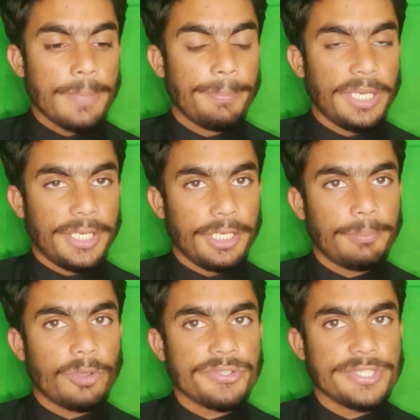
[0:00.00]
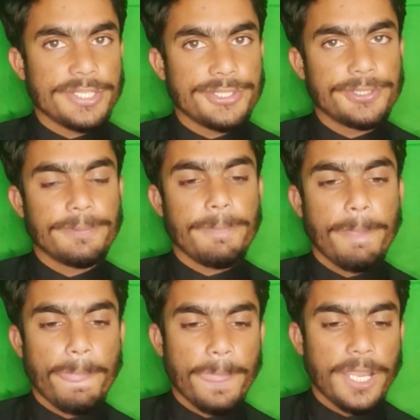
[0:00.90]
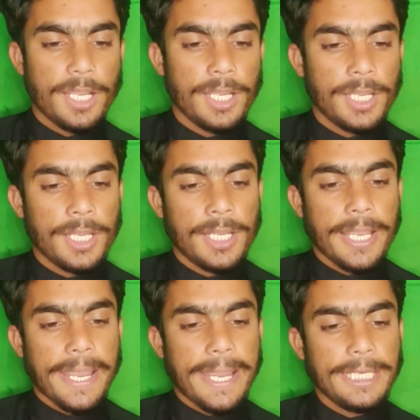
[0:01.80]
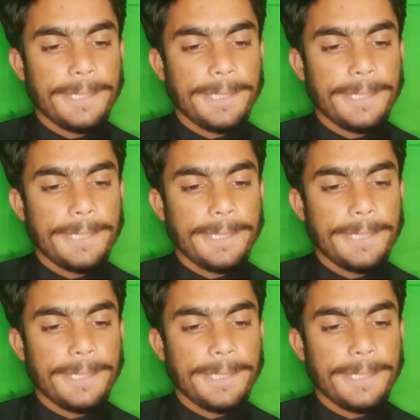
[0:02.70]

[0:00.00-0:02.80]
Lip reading: planning process An